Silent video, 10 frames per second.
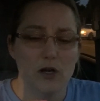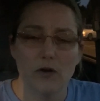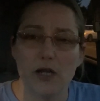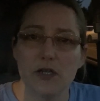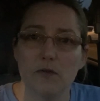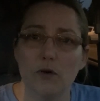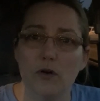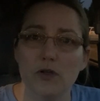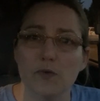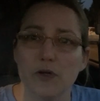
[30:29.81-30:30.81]
crescent
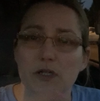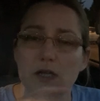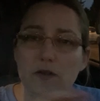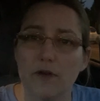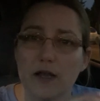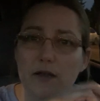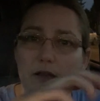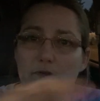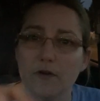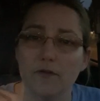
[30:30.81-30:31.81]
rolls where you take the
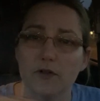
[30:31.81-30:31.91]
leftover